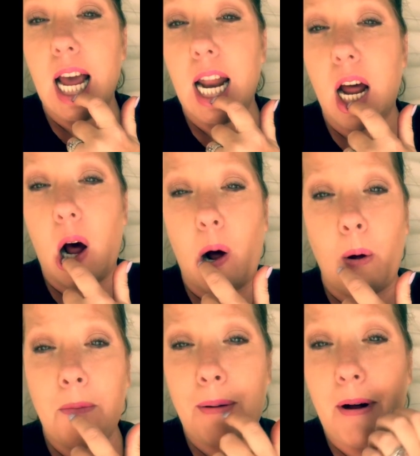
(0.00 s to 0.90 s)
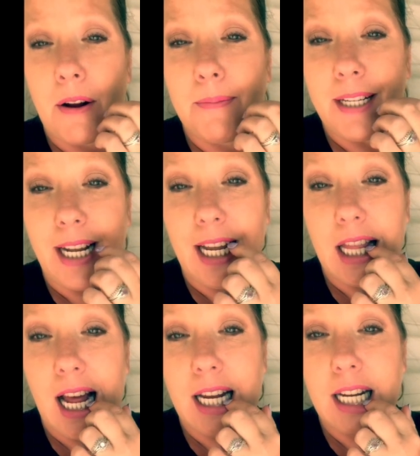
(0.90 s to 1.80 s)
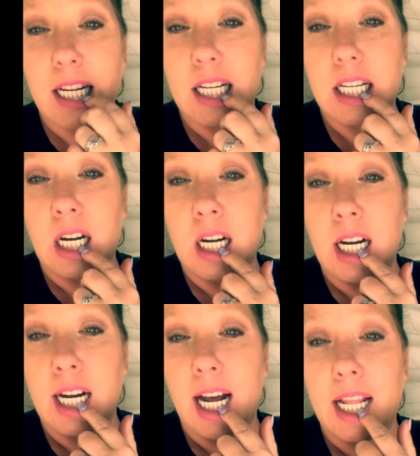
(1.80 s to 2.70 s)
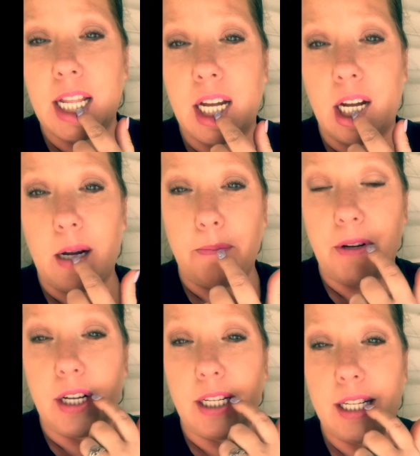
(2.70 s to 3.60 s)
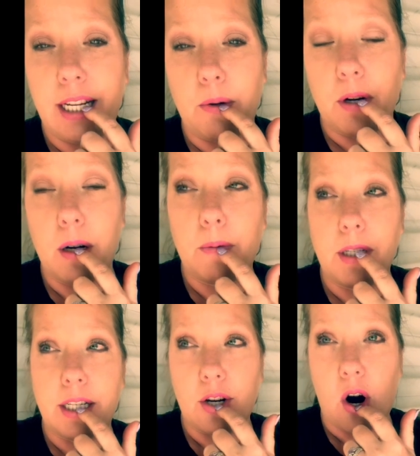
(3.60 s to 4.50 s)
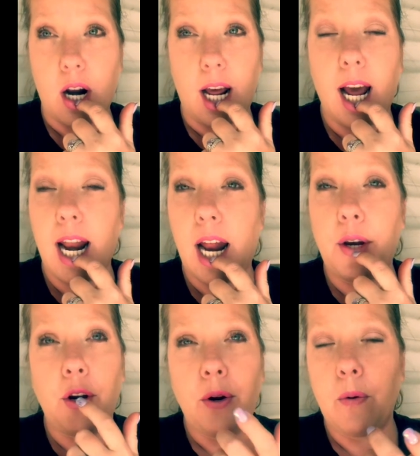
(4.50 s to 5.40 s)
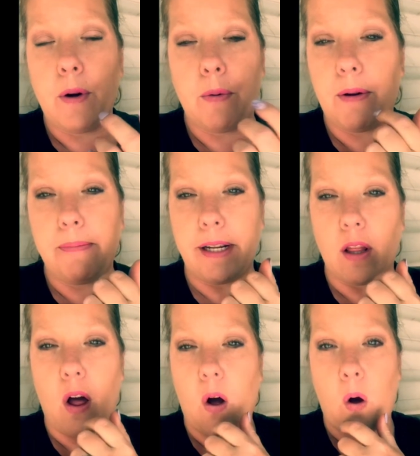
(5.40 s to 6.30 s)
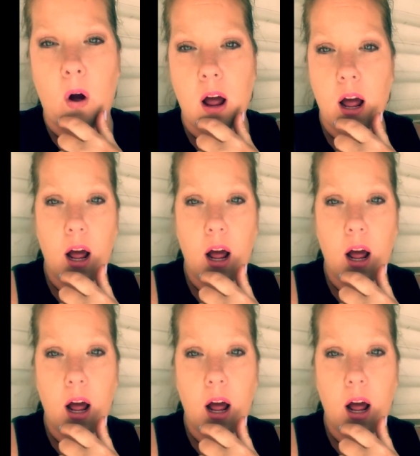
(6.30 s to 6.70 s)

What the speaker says: And all my bottom teeth had done started at the gum. You could see where it was starting. And I knew it wouldn't be long